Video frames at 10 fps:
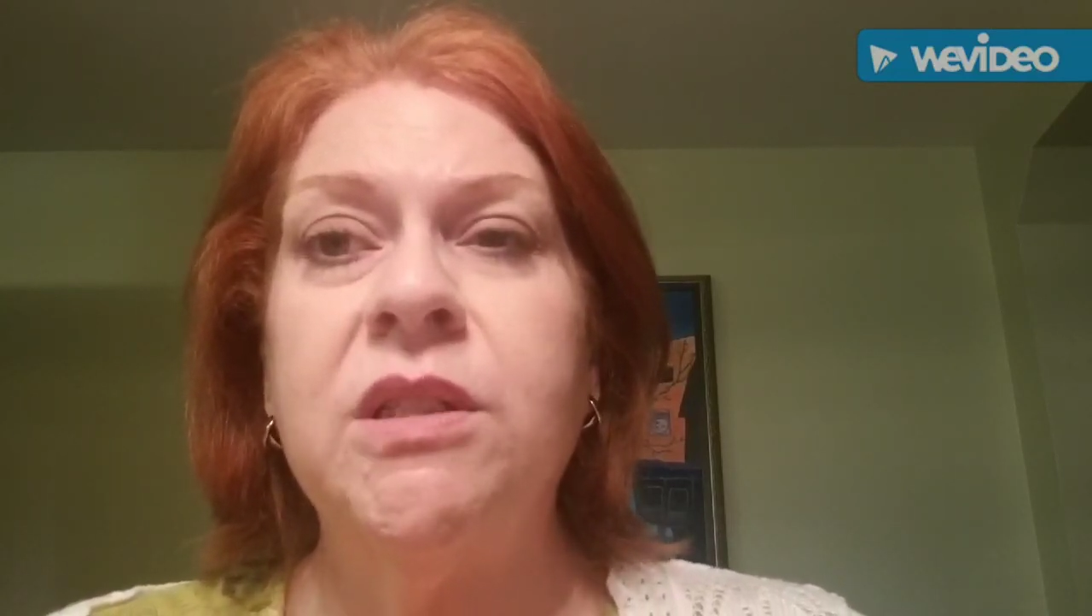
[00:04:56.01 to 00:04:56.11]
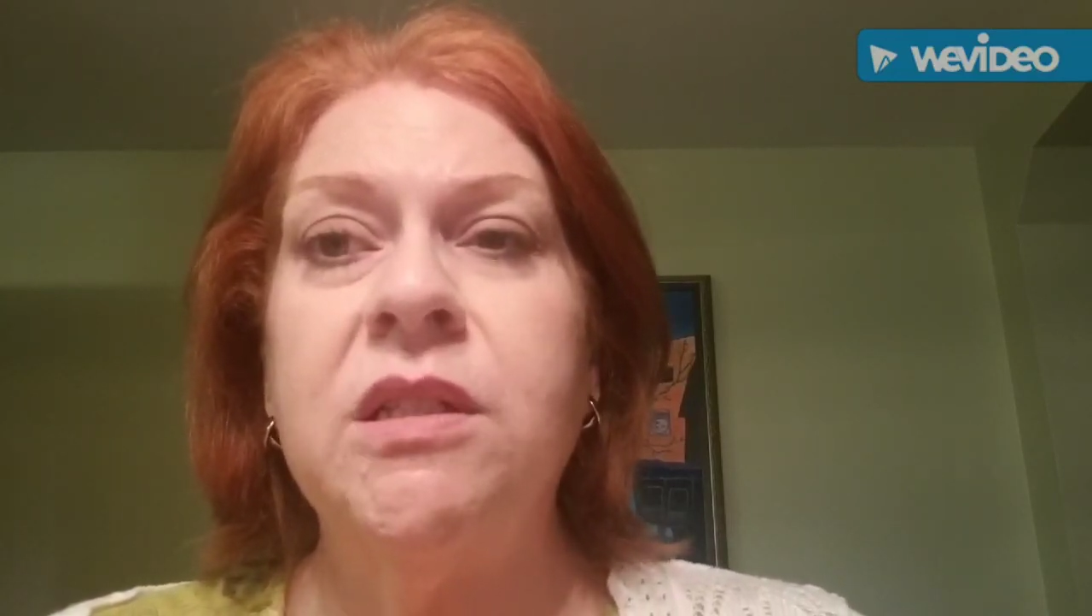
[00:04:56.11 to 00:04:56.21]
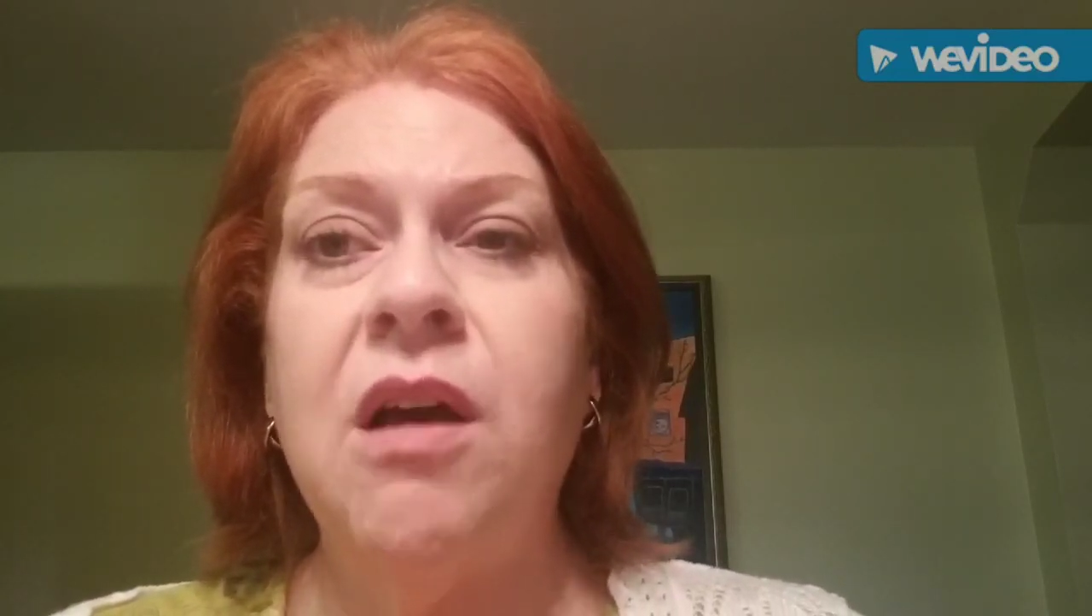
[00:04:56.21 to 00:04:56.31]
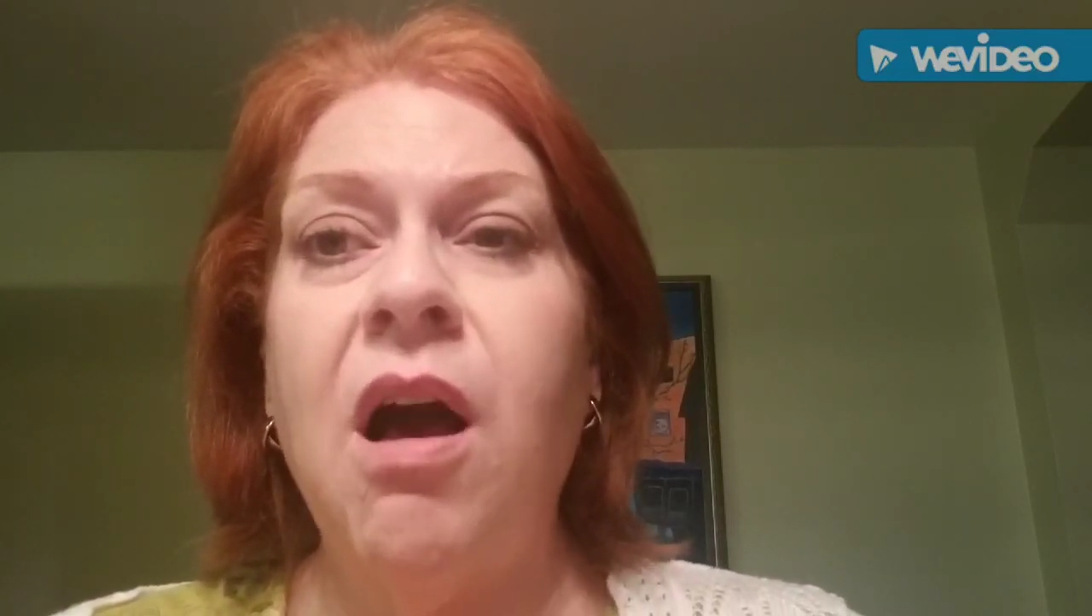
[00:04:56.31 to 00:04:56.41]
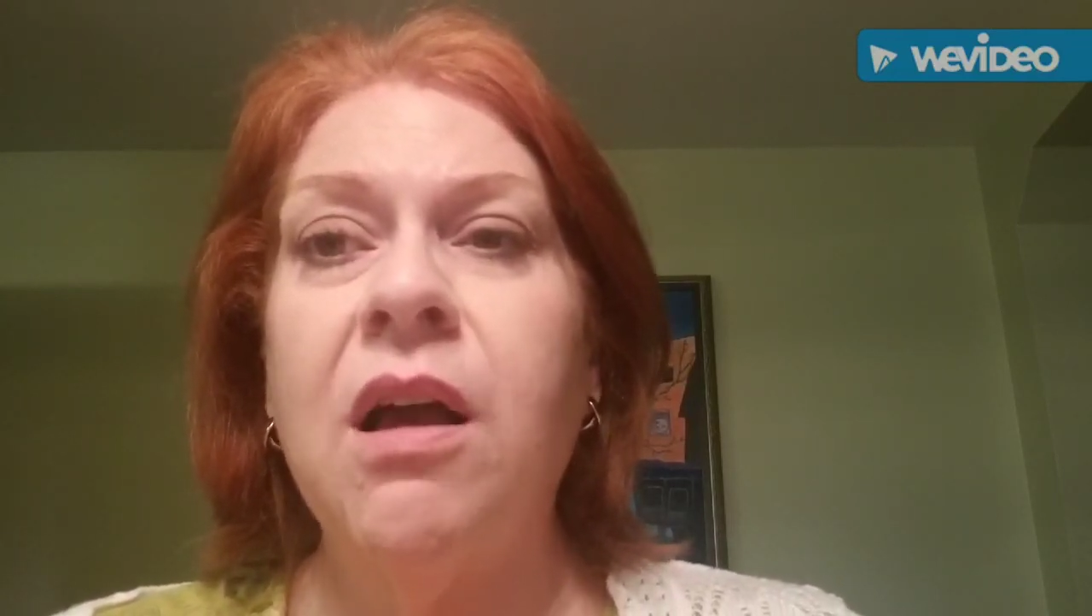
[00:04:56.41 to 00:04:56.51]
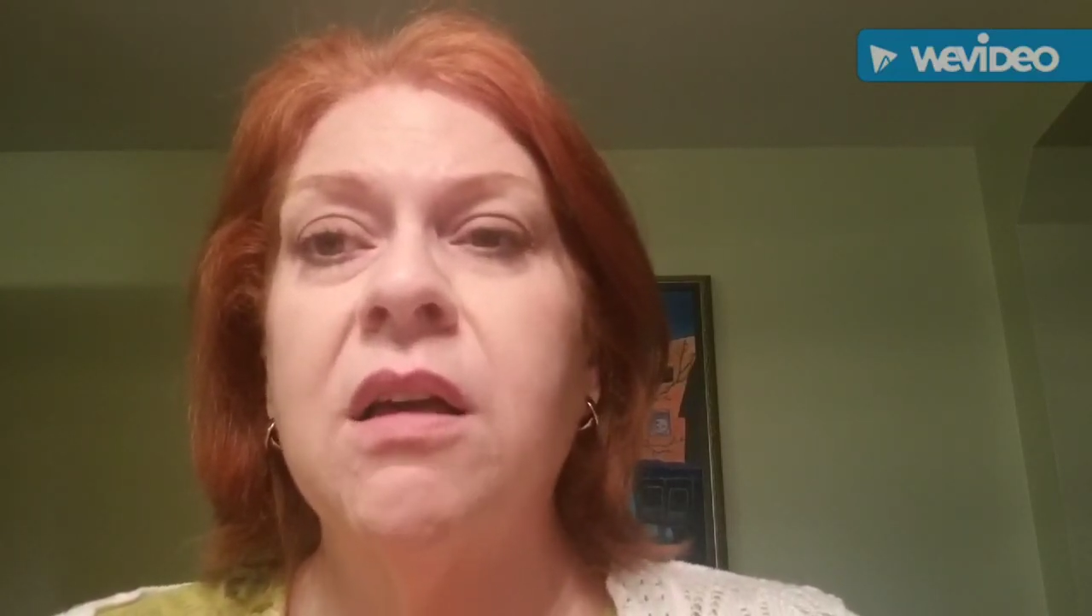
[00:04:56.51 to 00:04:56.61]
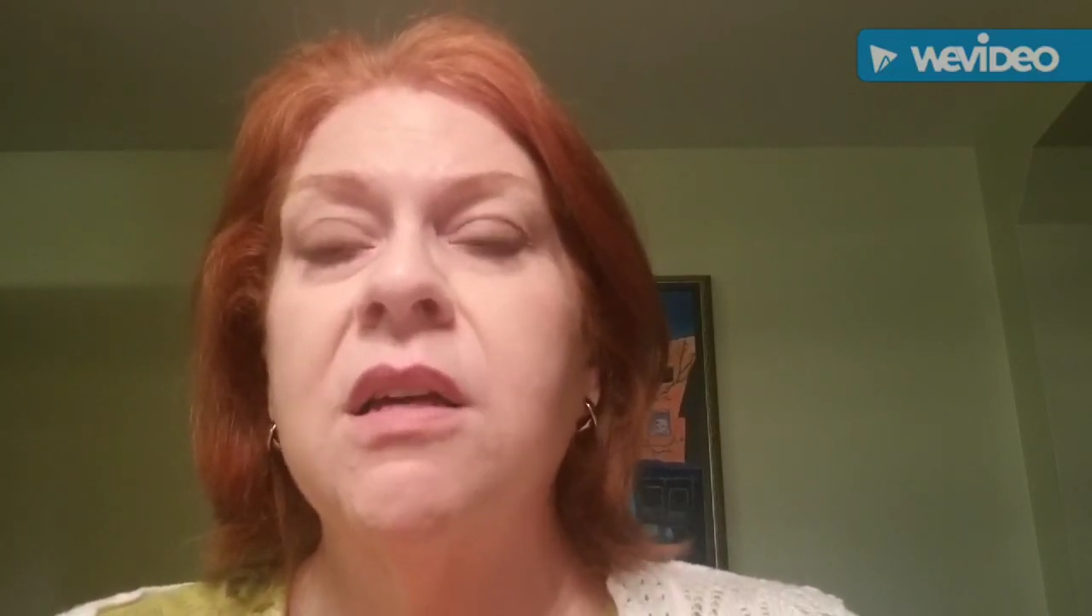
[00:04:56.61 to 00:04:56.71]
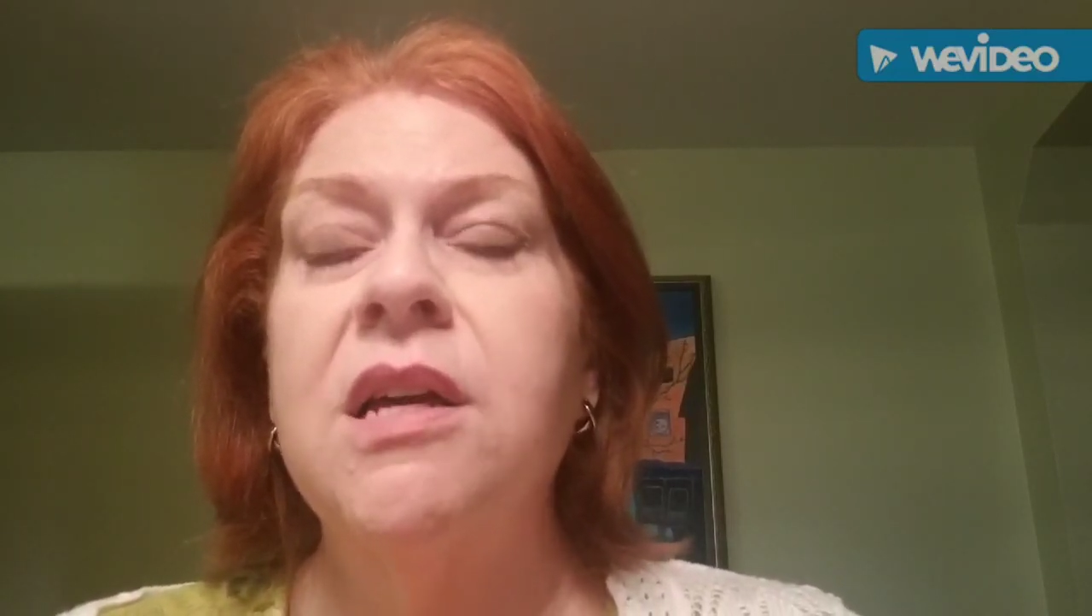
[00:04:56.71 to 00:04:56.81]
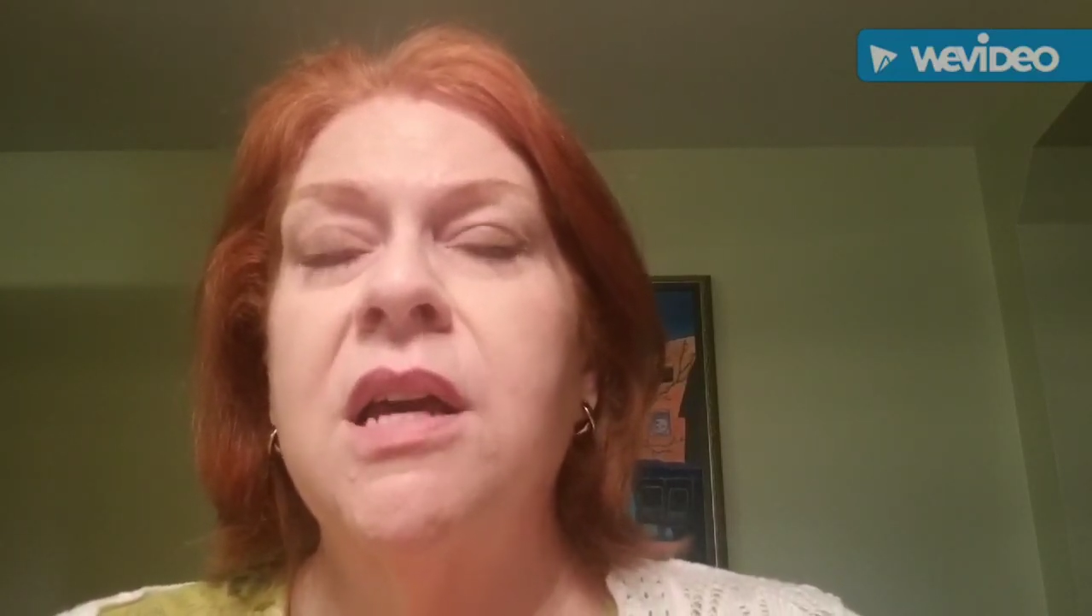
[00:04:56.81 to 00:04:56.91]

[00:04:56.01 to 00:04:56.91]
to talk.